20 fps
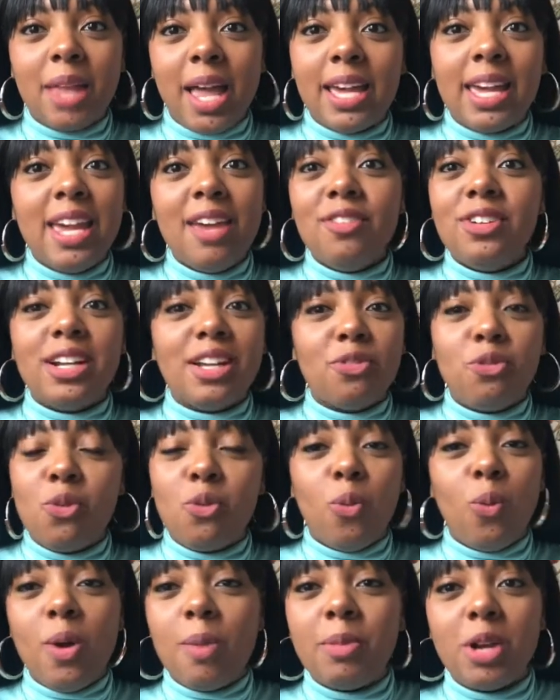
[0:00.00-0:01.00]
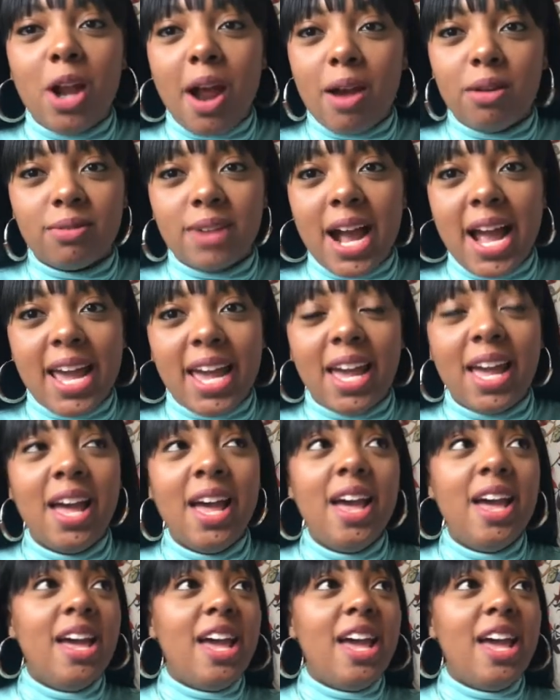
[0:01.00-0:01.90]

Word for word: Like, even if women aren't right,